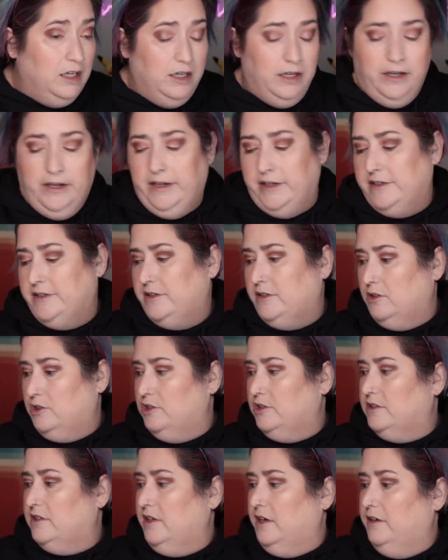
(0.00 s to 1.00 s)
Ah,
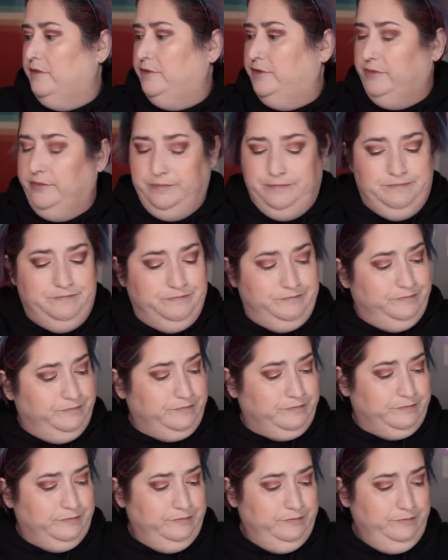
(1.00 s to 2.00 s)
such is life.
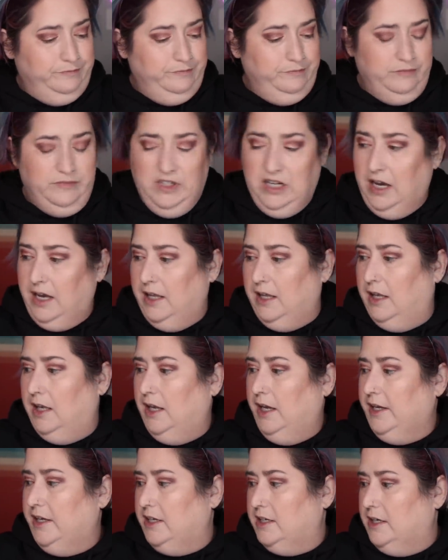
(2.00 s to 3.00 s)
I
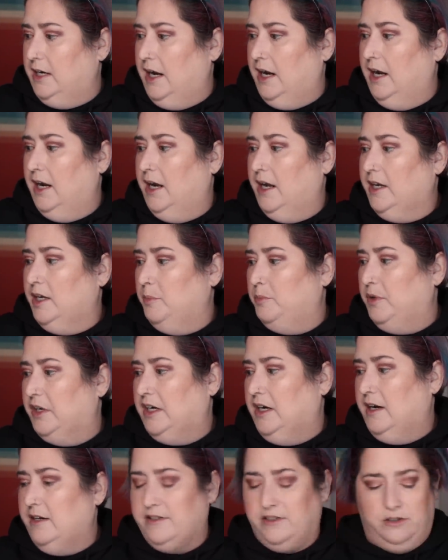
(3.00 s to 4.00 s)
like it. I like it,
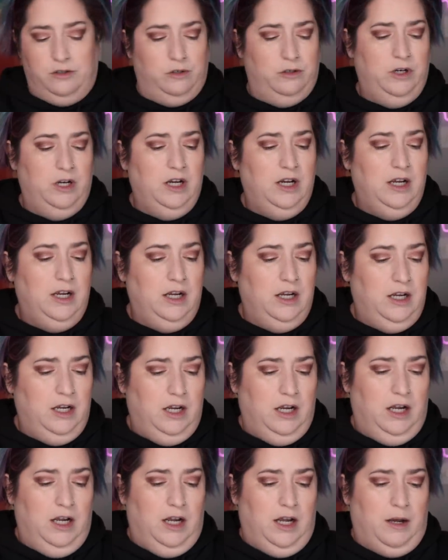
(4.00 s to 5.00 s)
Picasso.
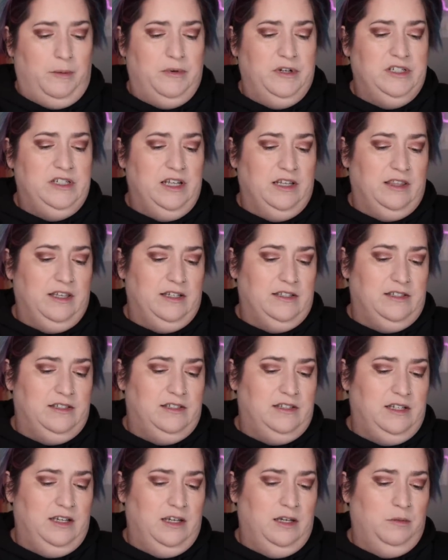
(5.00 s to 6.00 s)
I'm going to take that
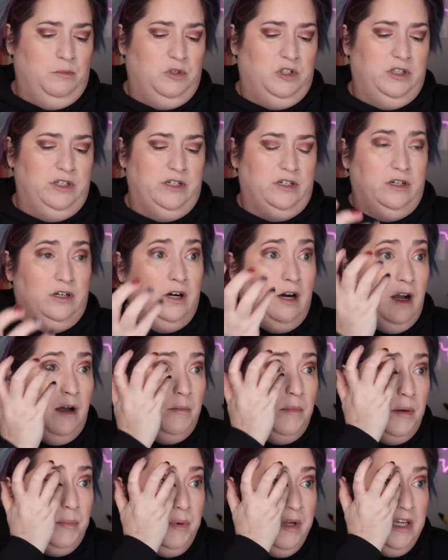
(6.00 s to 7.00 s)
same glitter
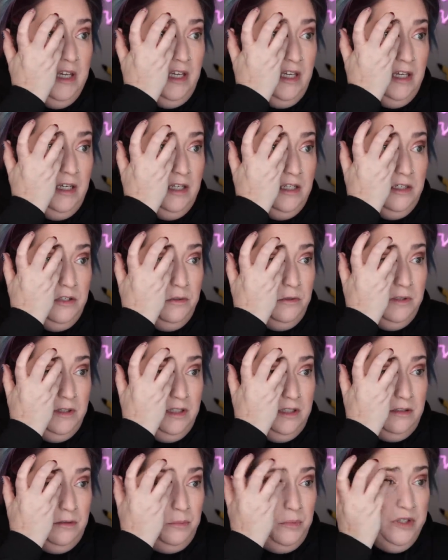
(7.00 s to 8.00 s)
on my pinky, do a
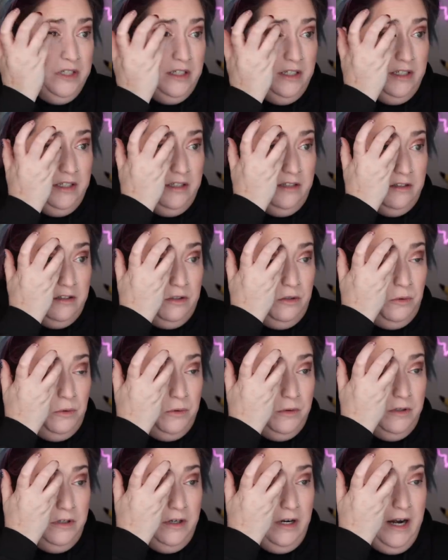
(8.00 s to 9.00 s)
little bit of inner
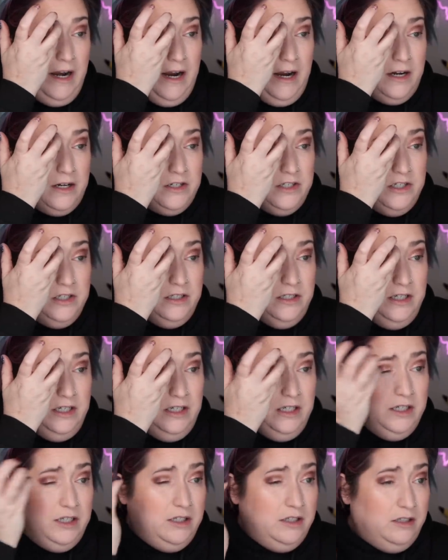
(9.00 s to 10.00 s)
corner action
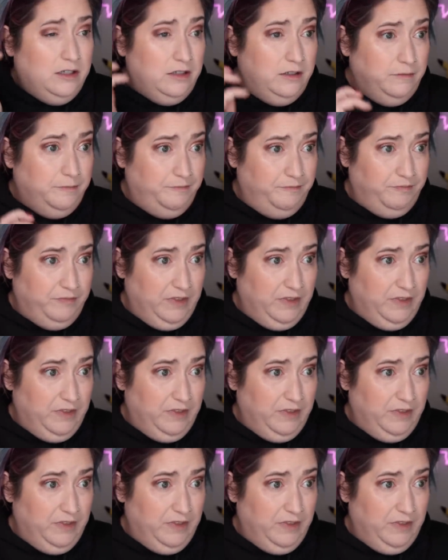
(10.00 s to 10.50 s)
here.